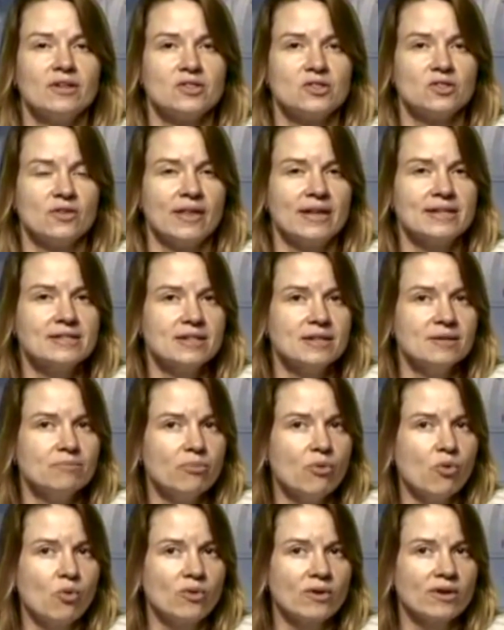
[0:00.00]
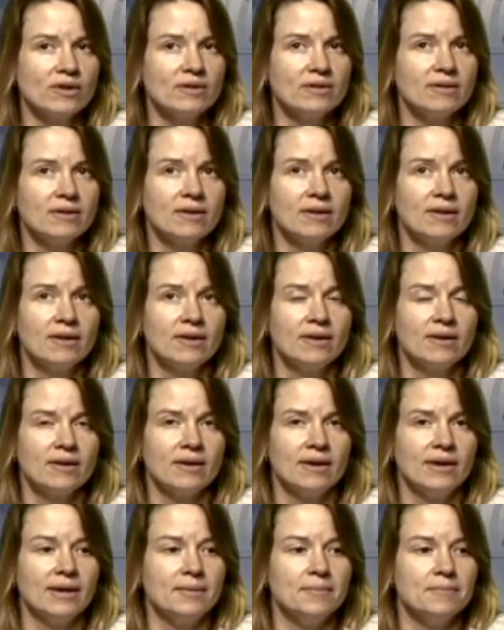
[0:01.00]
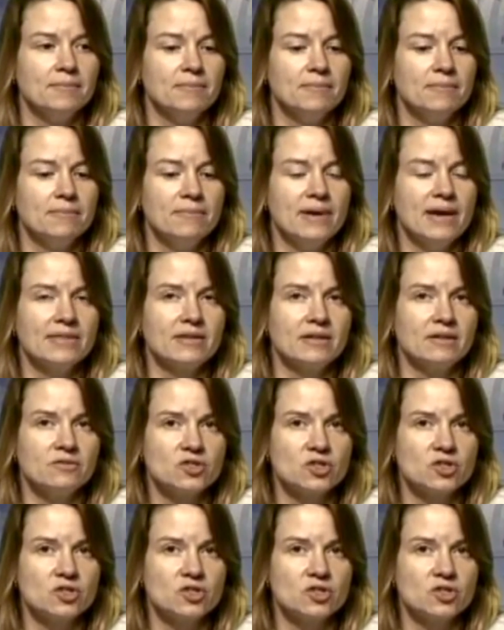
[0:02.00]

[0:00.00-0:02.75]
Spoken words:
So that's an important method